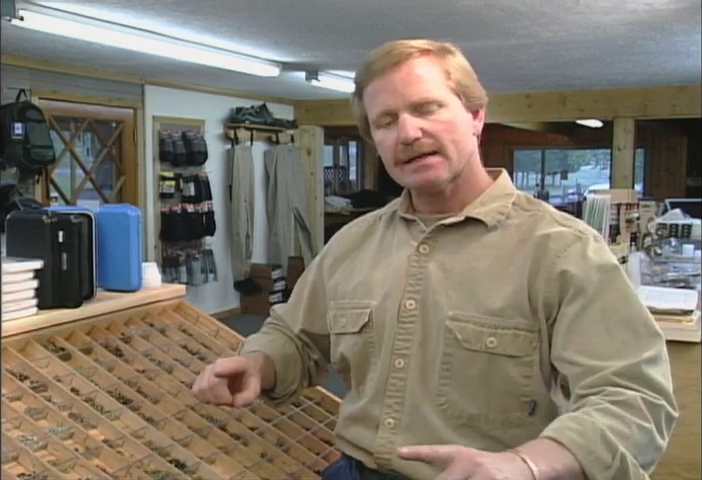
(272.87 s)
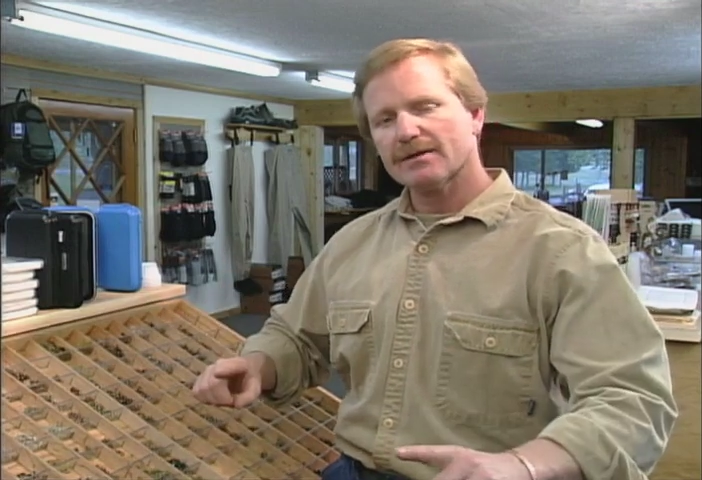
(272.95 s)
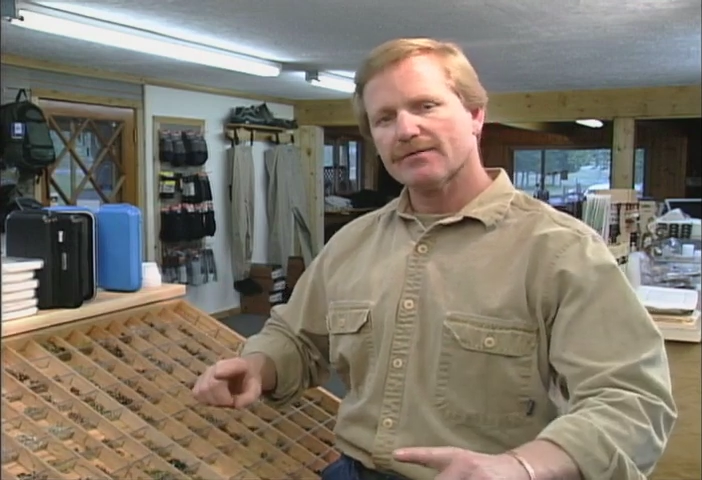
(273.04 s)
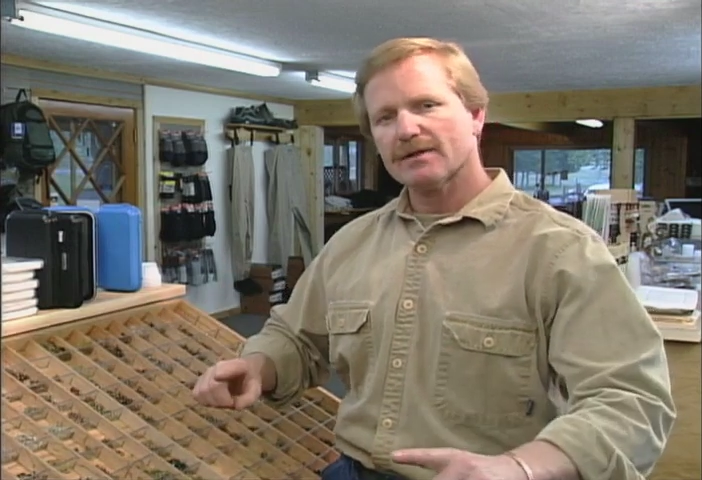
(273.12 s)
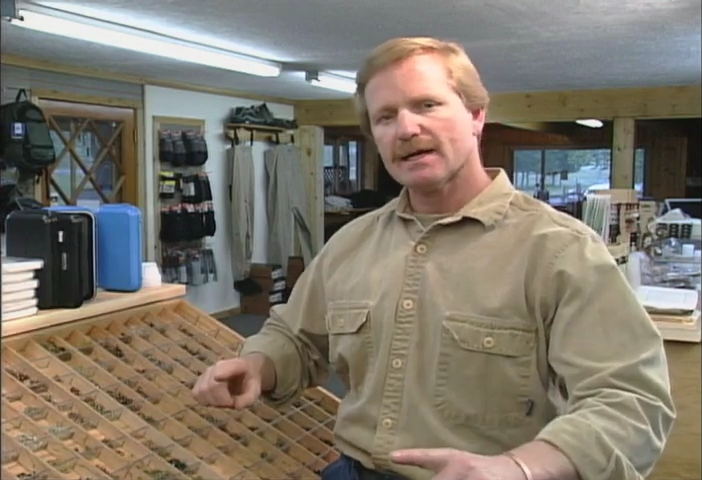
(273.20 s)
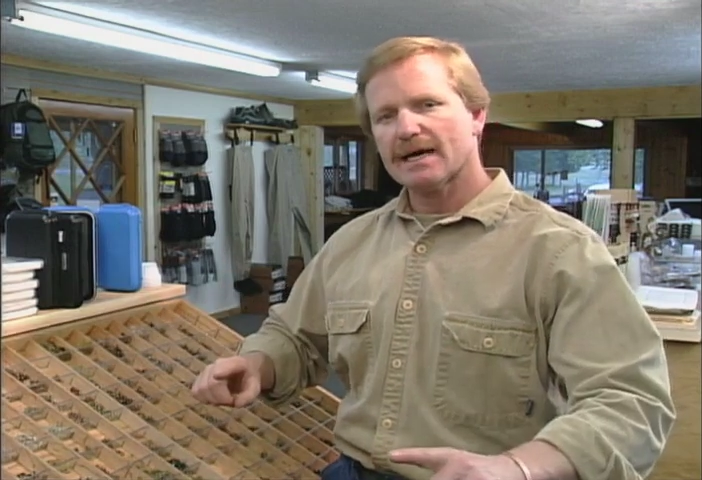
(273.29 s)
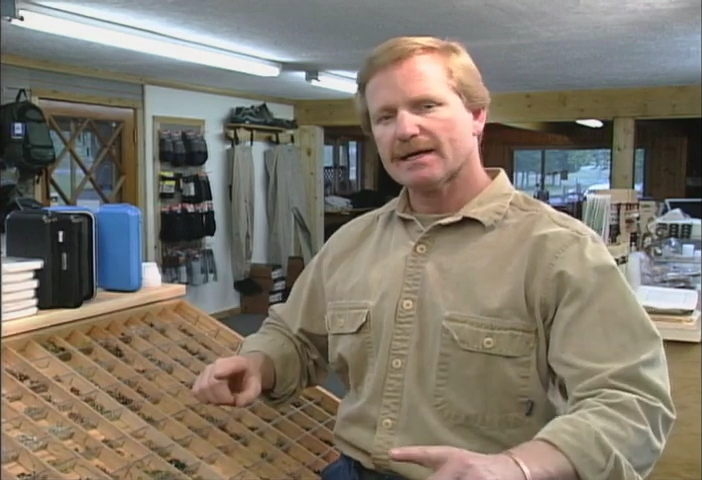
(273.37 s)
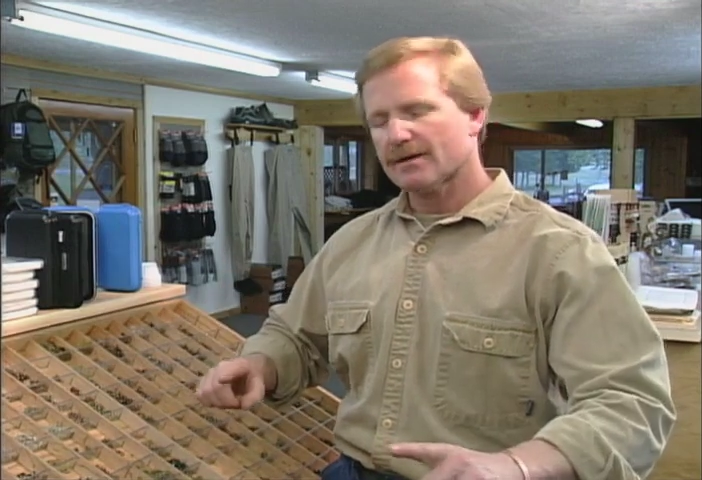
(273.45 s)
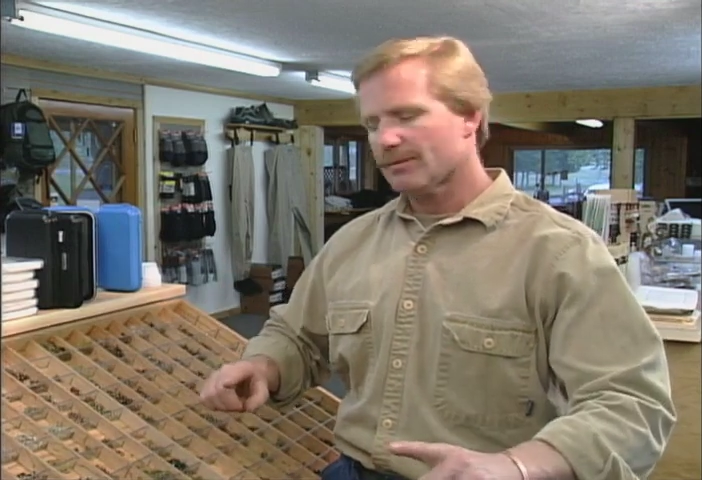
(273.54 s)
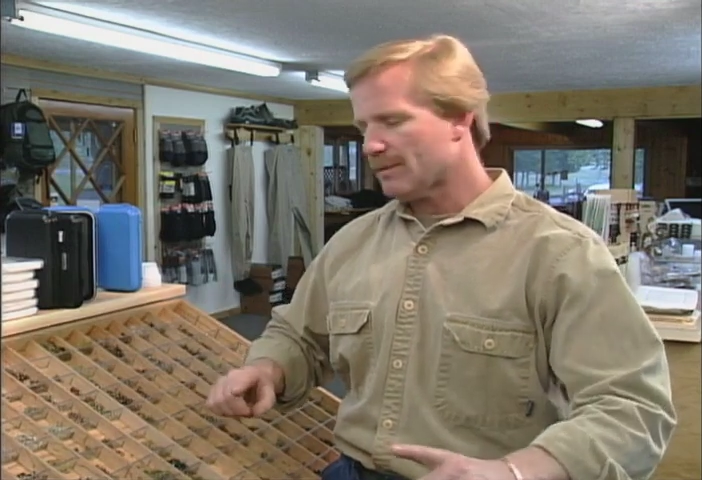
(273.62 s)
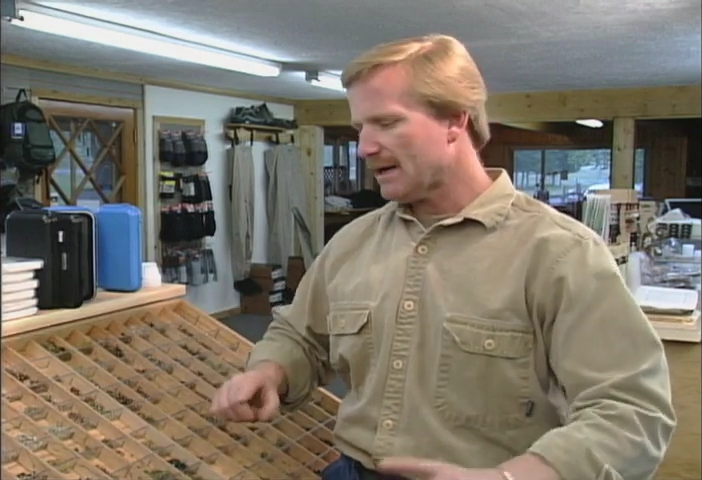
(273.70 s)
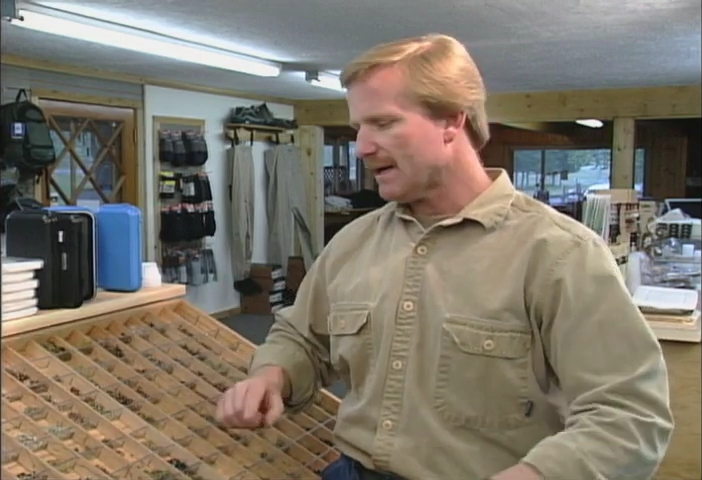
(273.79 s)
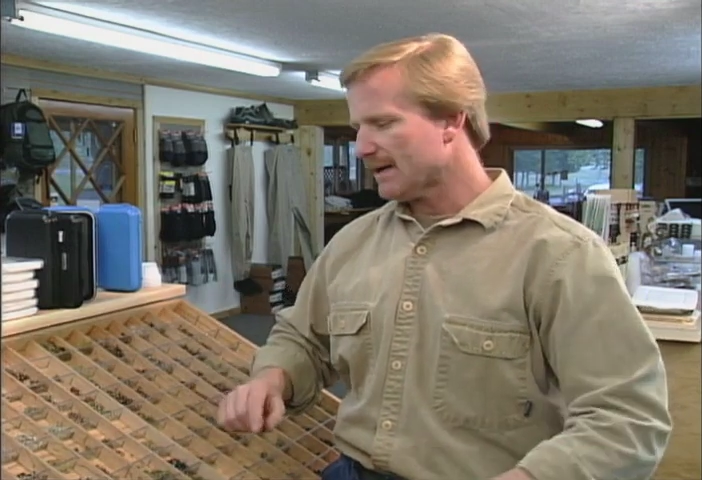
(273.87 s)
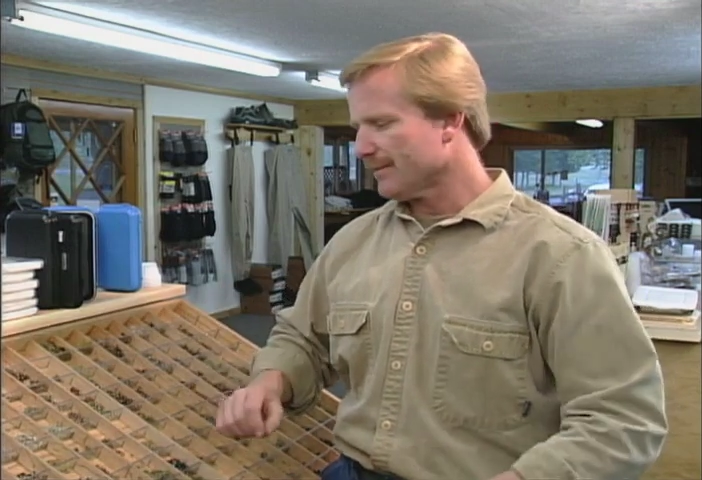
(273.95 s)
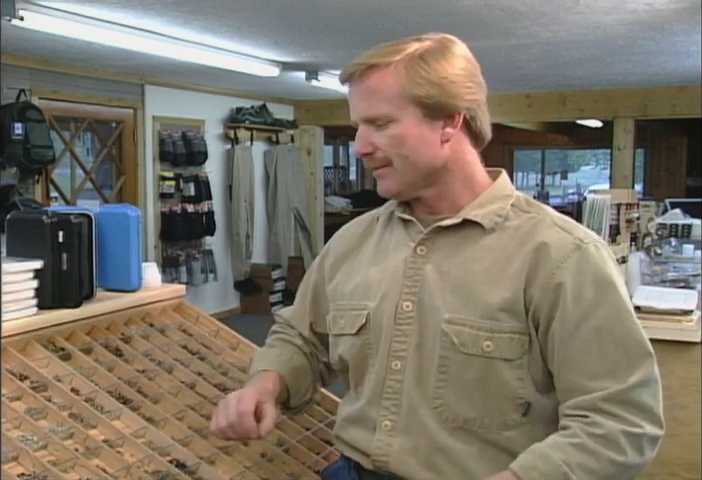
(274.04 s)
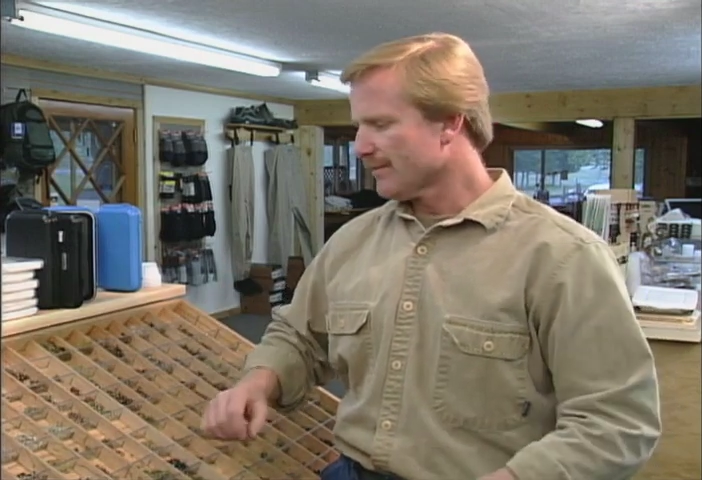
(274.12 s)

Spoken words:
the fly to the bottom.